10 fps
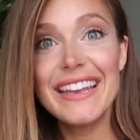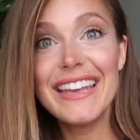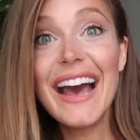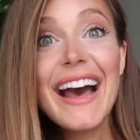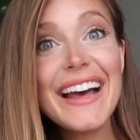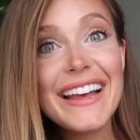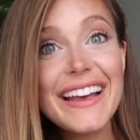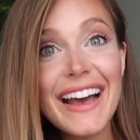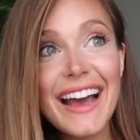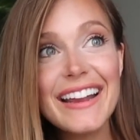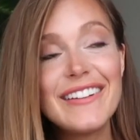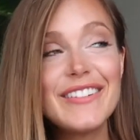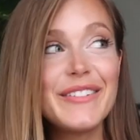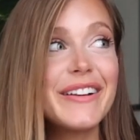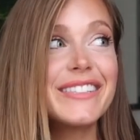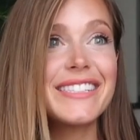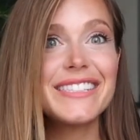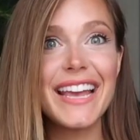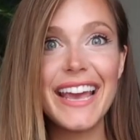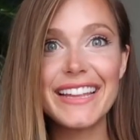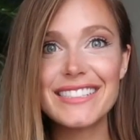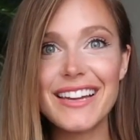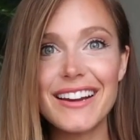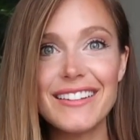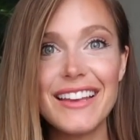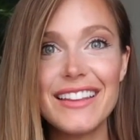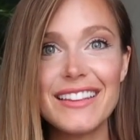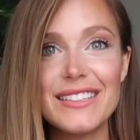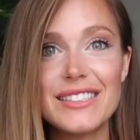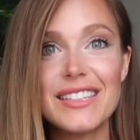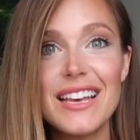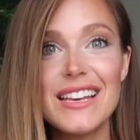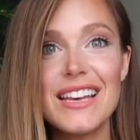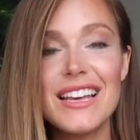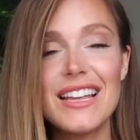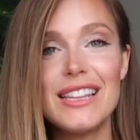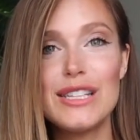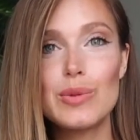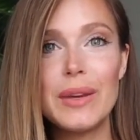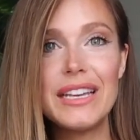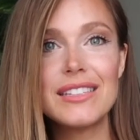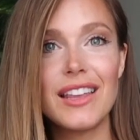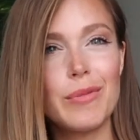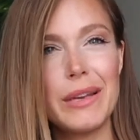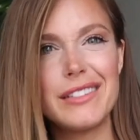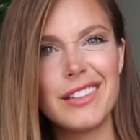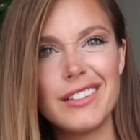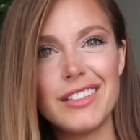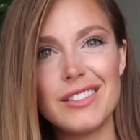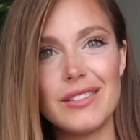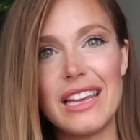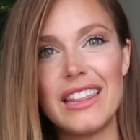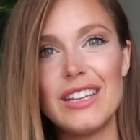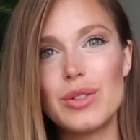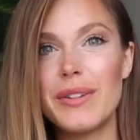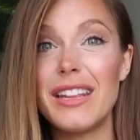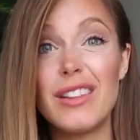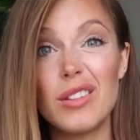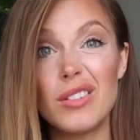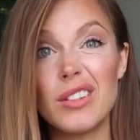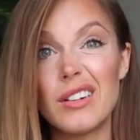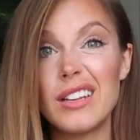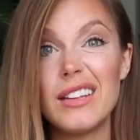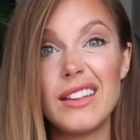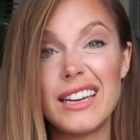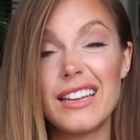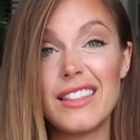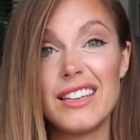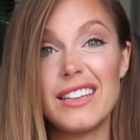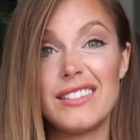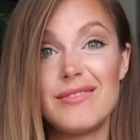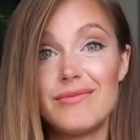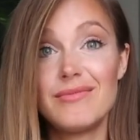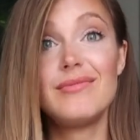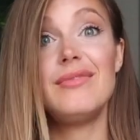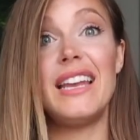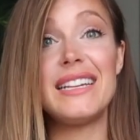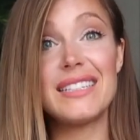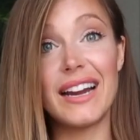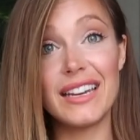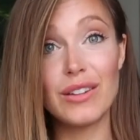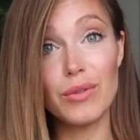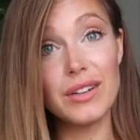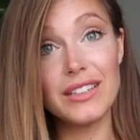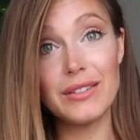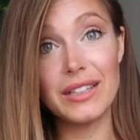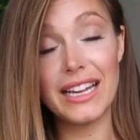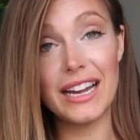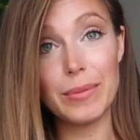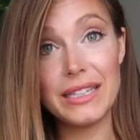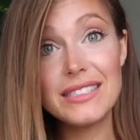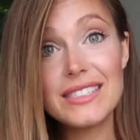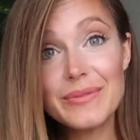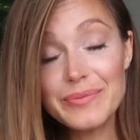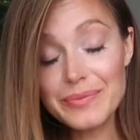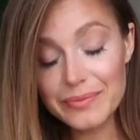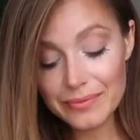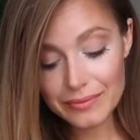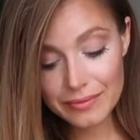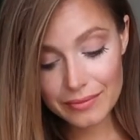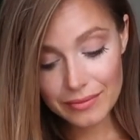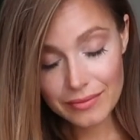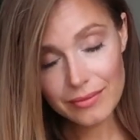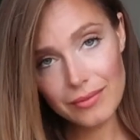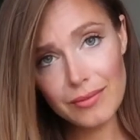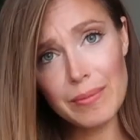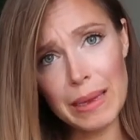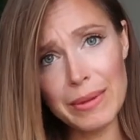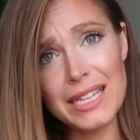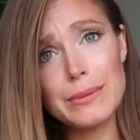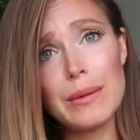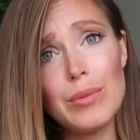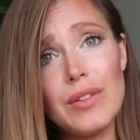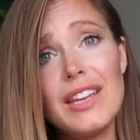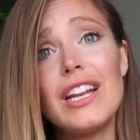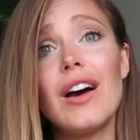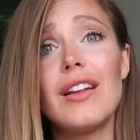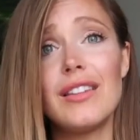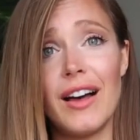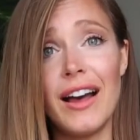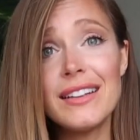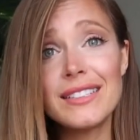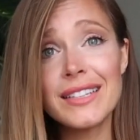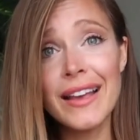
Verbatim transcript: Yeah, I don't know what else to say. It's kind of like these weeks, like basically, I think 20 through 30, like nothing exciting really, really happens. Baby has been moving a lot.